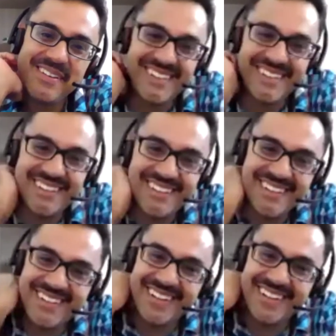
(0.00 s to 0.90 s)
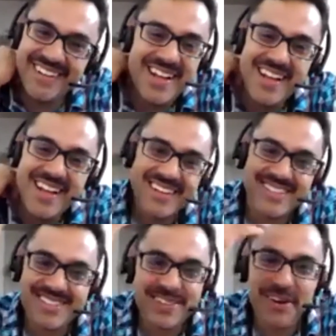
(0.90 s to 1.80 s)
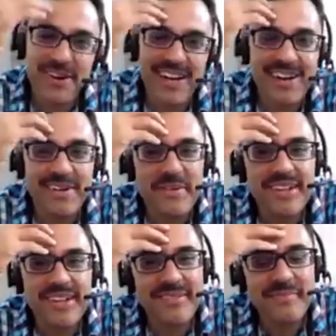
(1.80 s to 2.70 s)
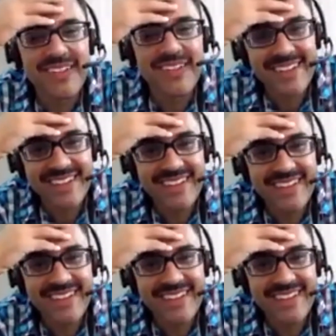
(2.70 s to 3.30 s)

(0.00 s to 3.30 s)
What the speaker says: Okay. And how many of you say that Raman and Ashish